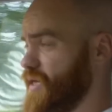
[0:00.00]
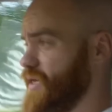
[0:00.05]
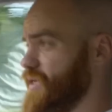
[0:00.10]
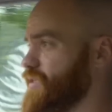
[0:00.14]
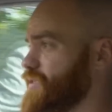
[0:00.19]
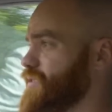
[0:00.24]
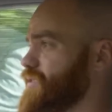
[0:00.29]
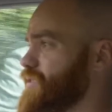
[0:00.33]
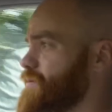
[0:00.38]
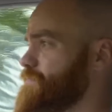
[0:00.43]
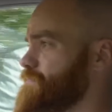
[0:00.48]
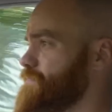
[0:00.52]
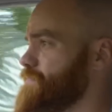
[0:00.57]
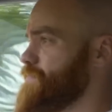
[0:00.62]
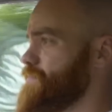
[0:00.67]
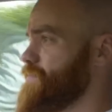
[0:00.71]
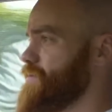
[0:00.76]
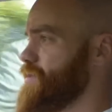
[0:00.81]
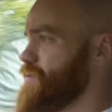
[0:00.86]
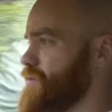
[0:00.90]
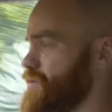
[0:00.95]
these,
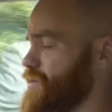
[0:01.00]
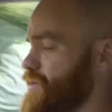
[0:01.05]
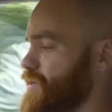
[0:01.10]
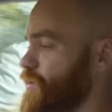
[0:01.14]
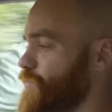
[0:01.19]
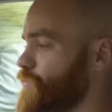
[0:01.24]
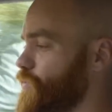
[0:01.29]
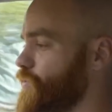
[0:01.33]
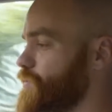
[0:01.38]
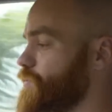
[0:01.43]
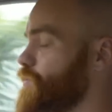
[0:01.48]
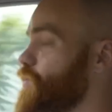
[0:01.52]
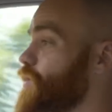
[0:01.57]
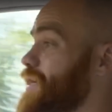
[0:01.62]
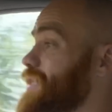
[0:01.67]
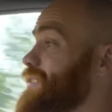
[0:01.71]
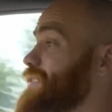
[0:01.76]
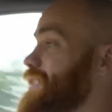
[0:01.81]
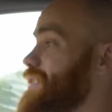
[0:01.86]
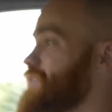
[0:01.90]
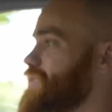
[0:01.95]
you know,
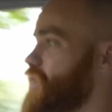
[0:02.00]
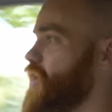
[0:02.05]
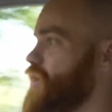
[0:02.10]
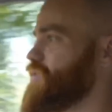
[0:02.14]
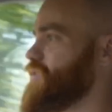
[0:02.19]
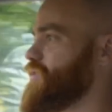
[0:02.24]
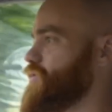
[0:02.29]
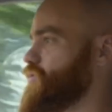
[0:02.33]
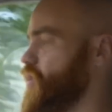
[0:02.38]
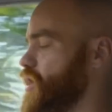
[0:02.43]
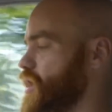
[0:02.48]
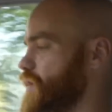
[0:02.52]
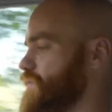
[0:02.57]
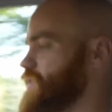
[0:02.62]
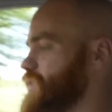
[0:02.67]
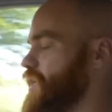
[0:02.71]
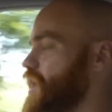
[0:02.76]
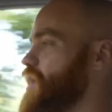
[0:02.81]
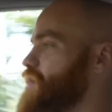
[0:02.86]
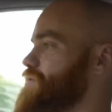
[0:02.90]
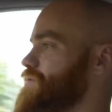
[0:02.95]
what is this like to drive?
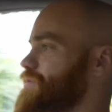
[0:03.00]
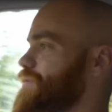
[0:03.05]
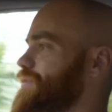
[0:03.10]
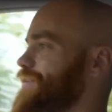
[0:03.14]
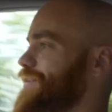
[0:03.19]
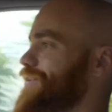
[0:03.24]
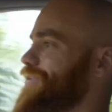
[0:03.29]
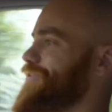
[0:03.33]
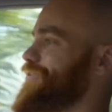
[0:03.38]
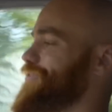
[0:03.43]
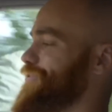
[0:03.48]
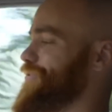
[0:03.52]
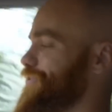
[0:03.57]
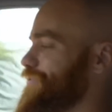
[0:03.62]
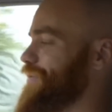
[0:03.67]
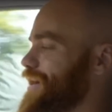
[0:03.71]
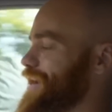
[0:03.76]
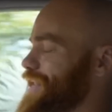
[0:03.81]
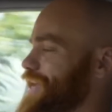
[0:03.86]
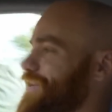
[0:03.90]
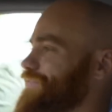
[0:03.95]
So
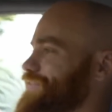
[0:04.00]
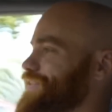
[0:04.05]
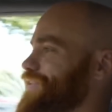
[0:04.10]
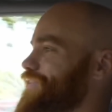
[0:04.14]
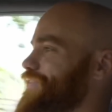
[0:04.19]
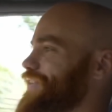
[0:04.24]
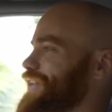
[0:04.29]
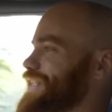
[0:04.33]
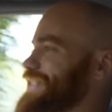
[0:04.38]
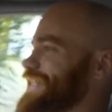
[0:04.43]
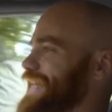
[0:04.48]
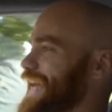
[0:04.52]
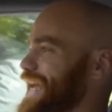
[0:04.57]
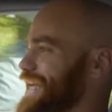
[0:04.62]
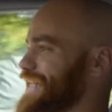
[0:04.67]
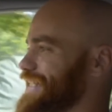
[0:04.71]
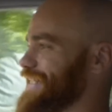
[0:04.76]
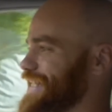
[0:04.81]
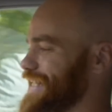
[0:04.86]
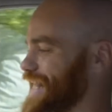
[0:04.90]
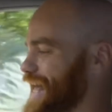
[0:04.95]
already I've sort of
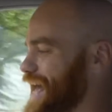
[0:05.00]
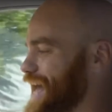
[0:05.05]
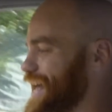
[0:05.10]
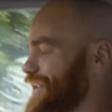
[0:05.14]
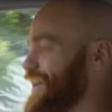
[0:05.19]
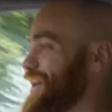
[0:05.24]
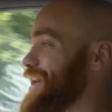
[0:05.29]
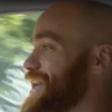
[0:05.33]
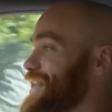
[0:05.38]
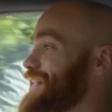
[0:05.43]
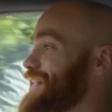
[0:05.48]
indicated it there. Like